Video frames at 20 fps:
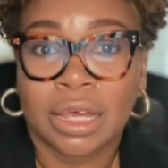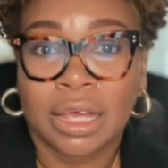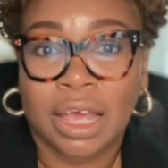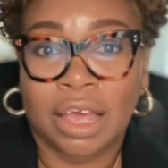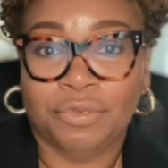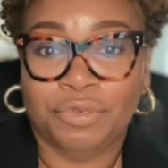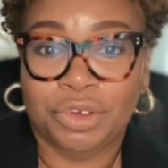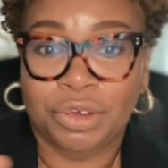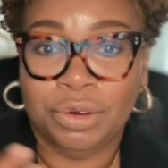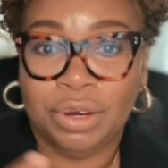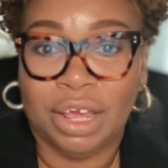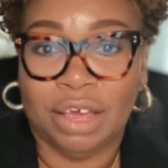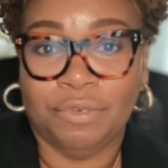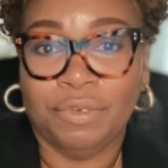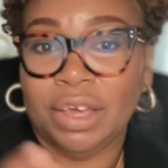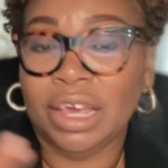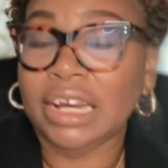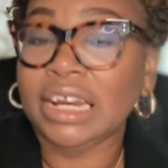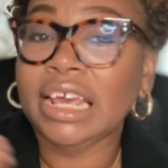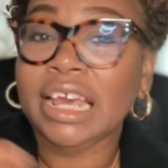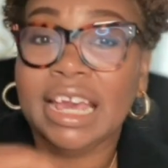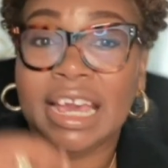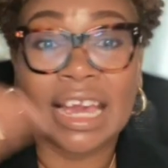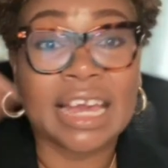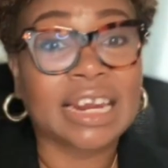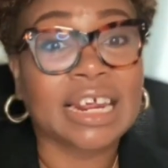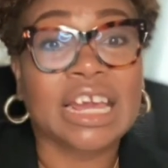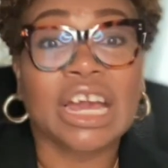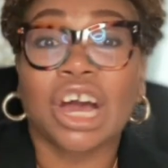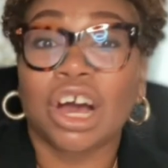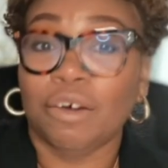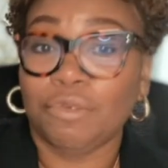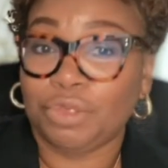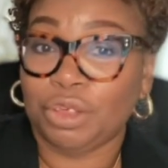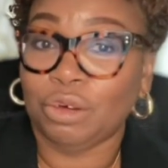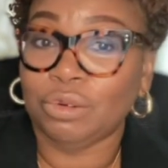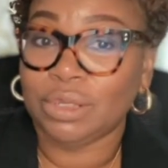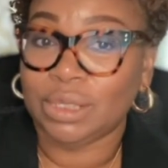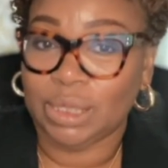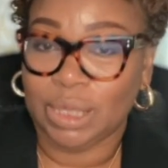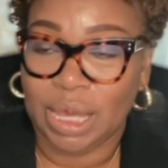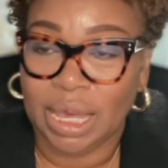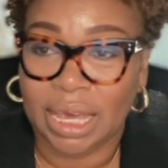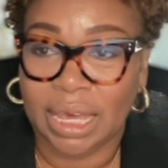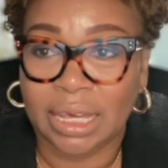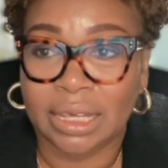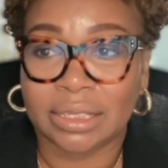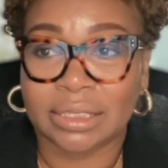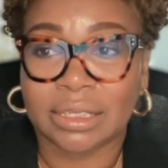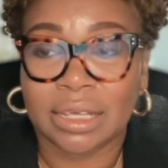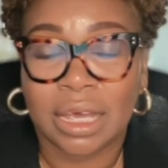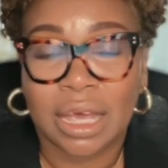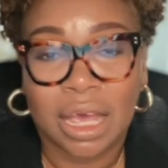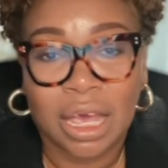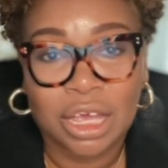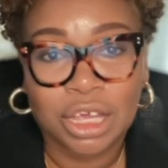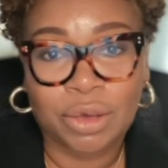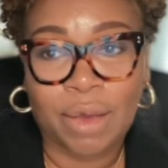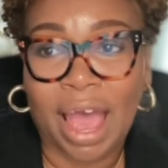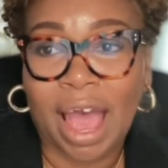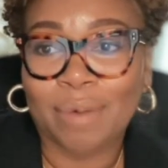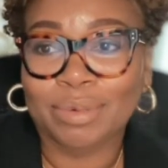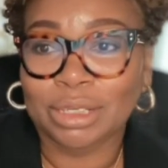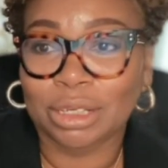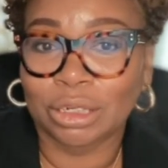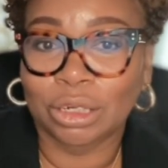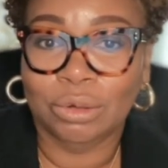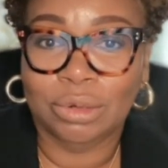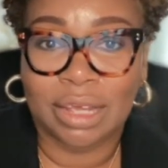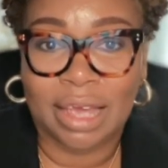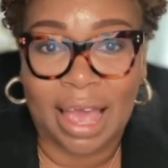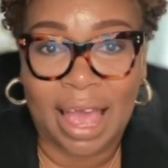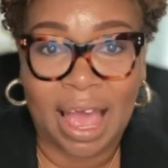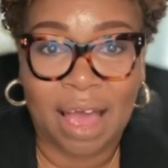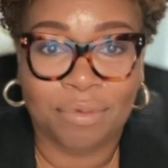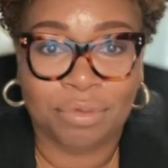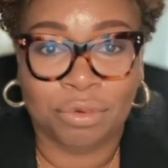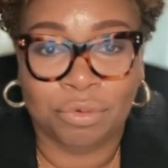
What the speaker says: If any of those things, you absolutely have